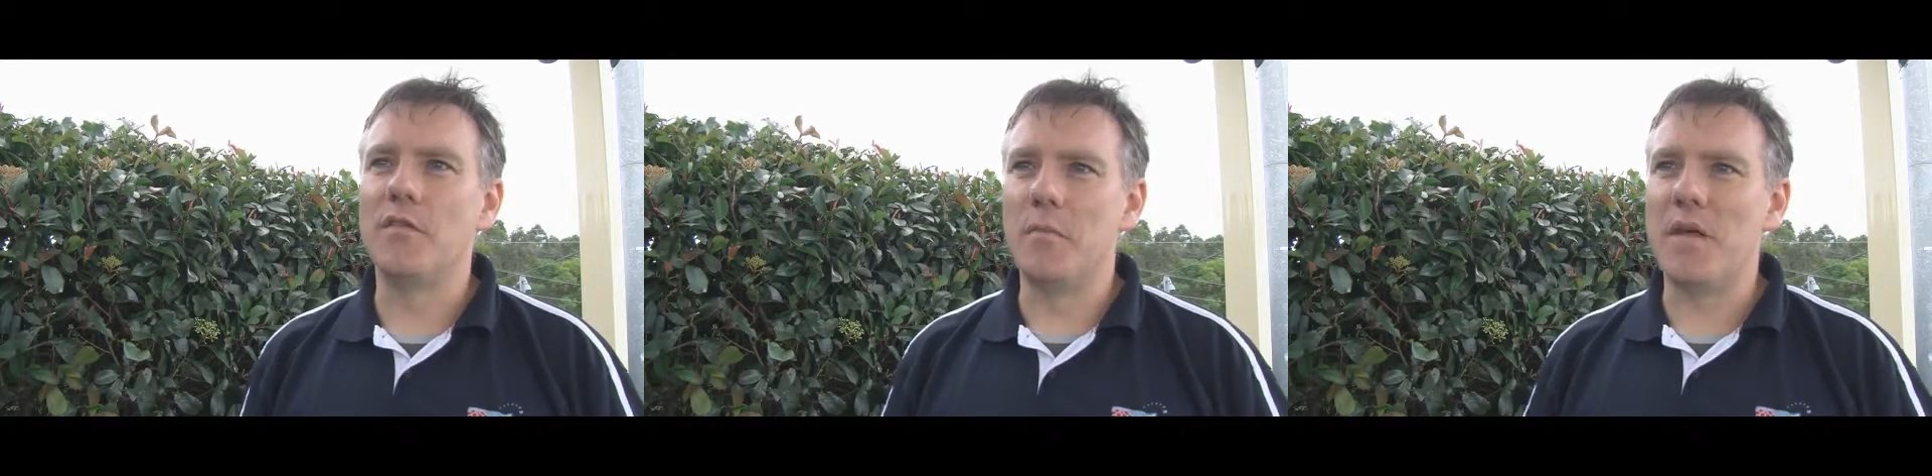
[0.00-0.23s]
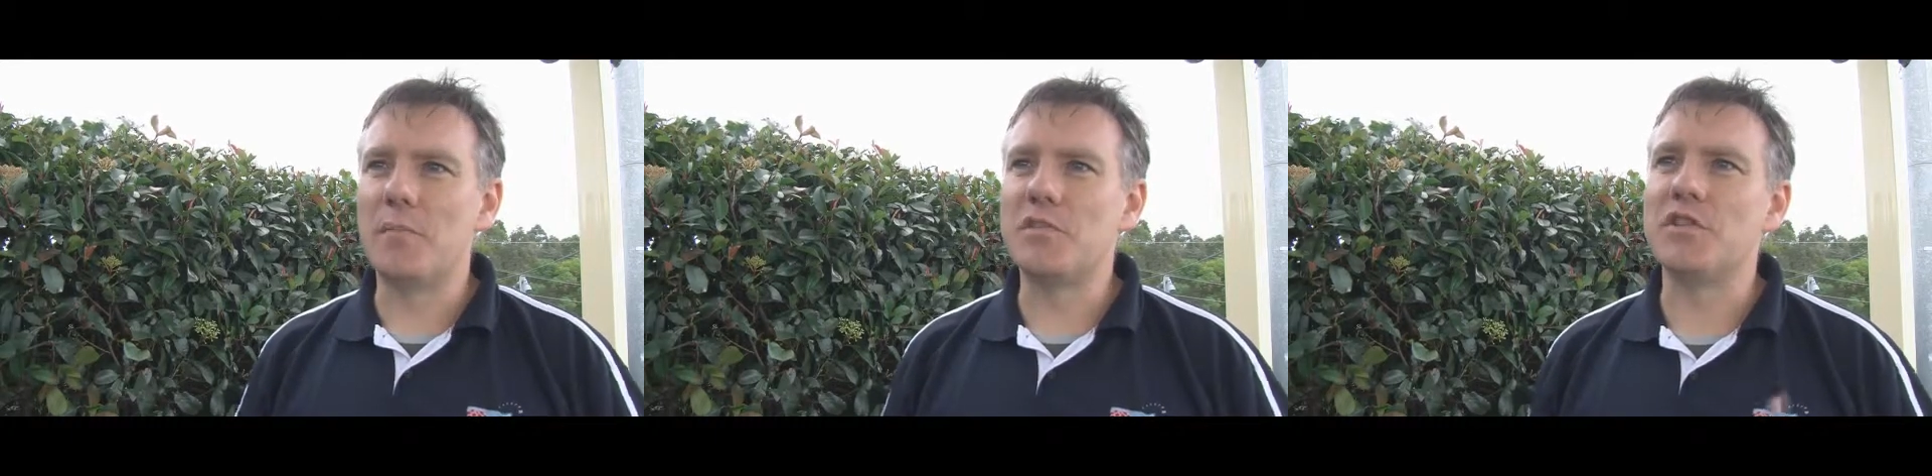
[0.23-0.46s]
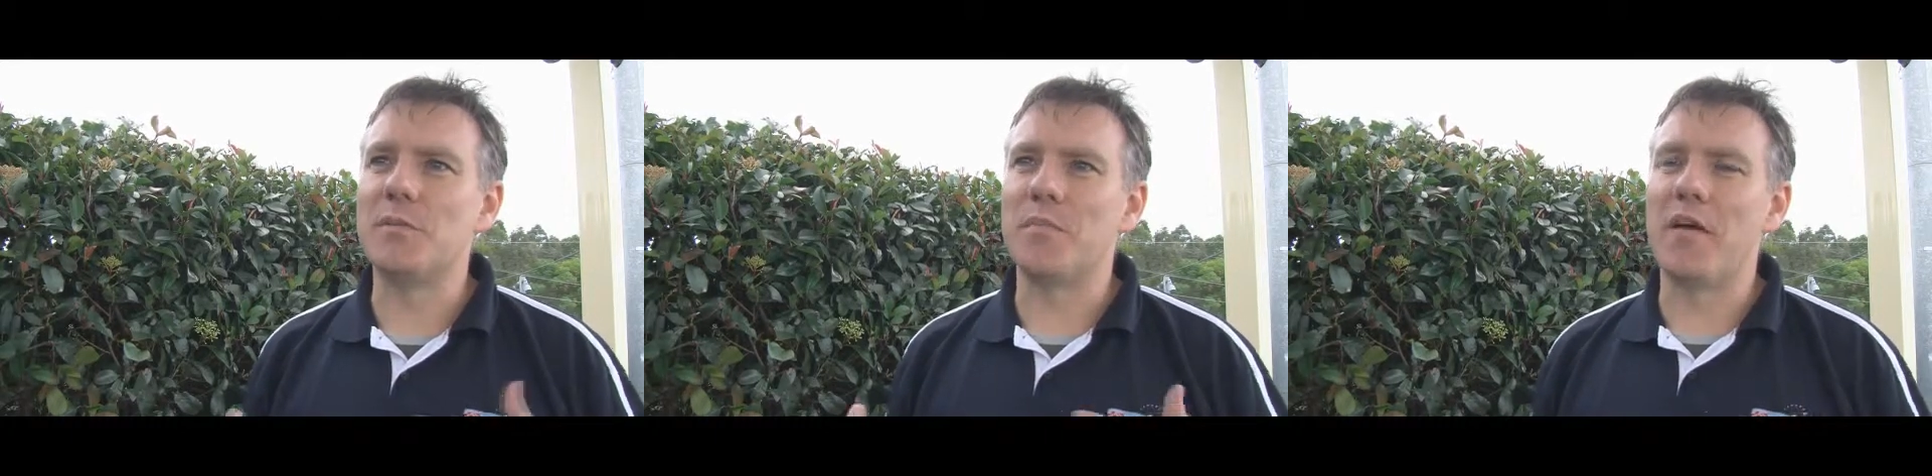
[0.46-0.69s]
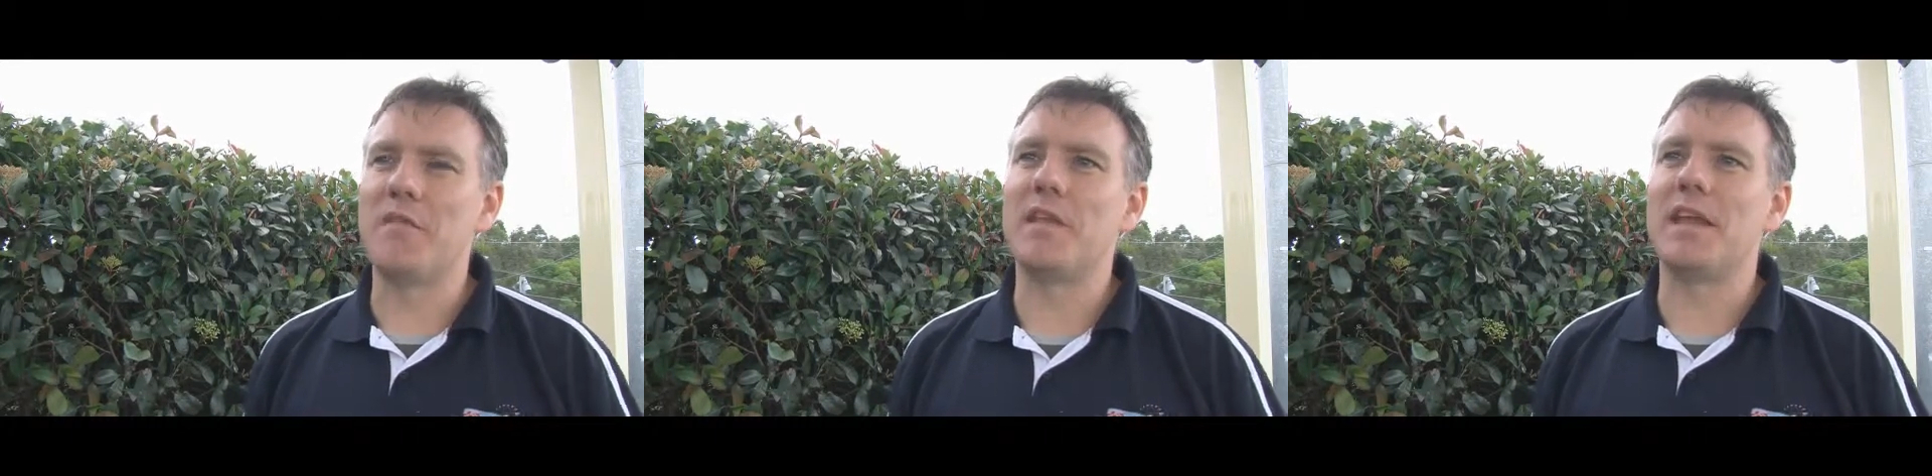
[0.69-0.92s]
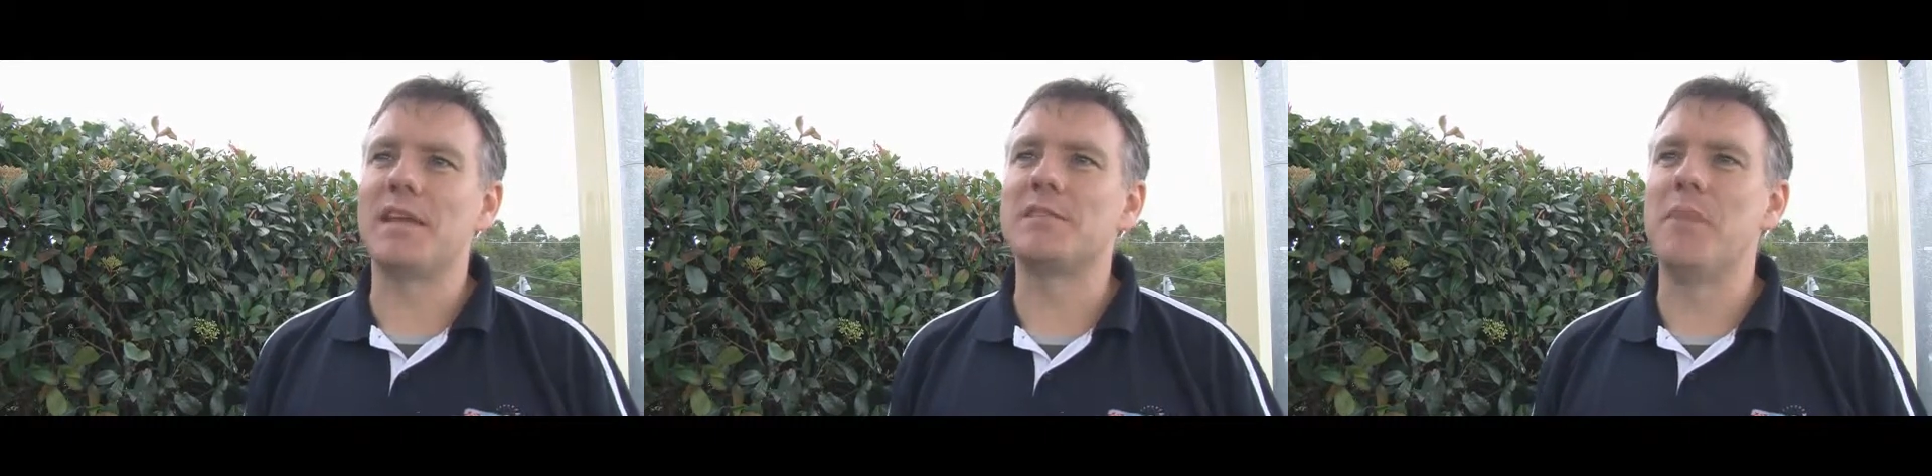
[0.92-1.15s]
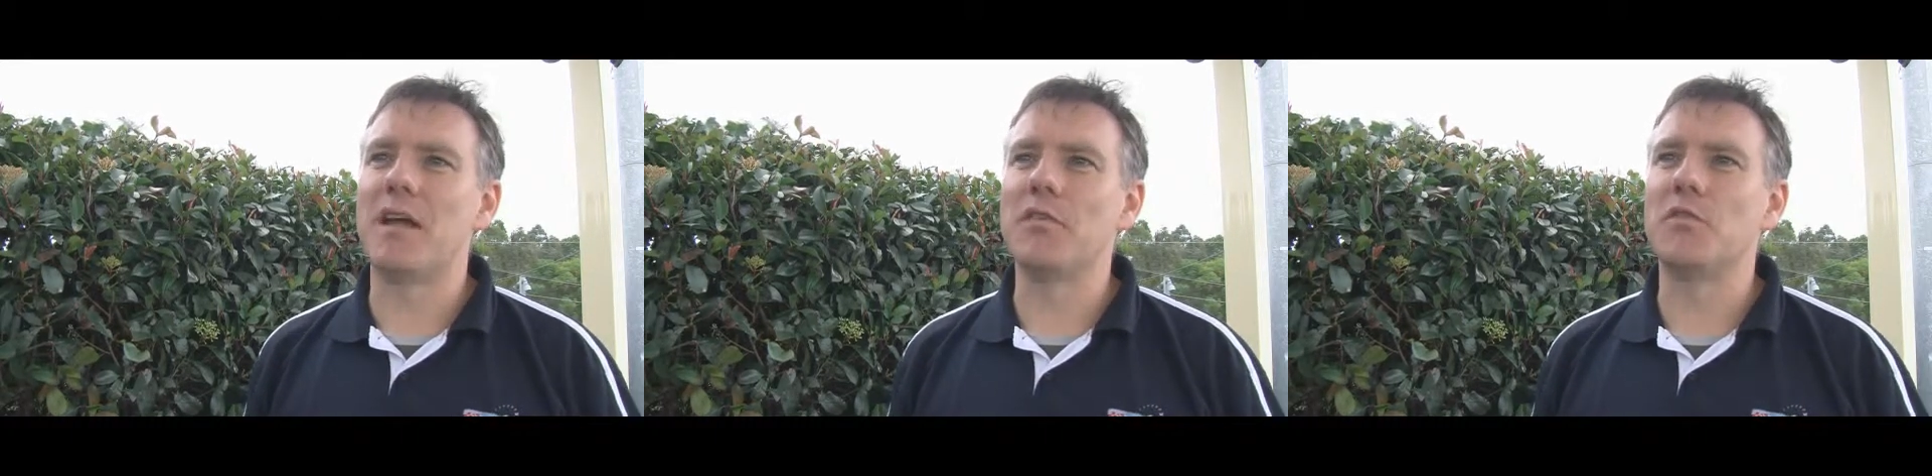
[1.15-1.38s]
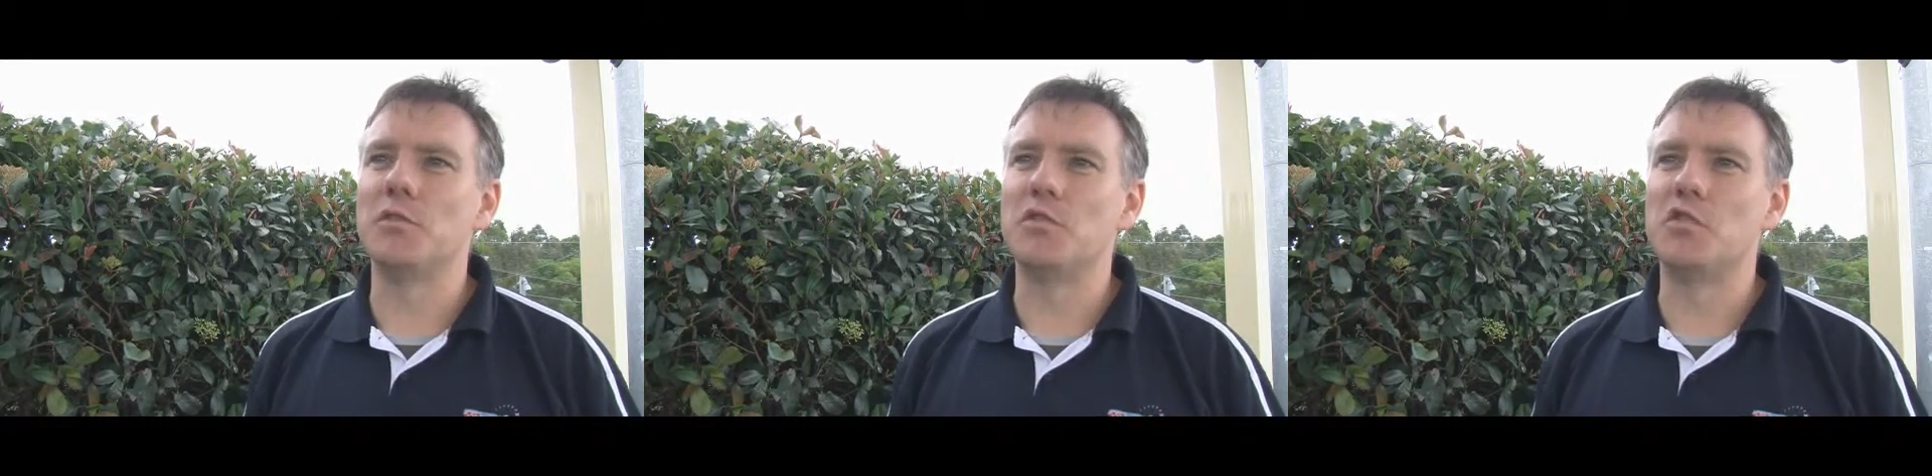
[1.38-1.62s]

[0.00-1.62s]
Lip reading: the membership over the next month or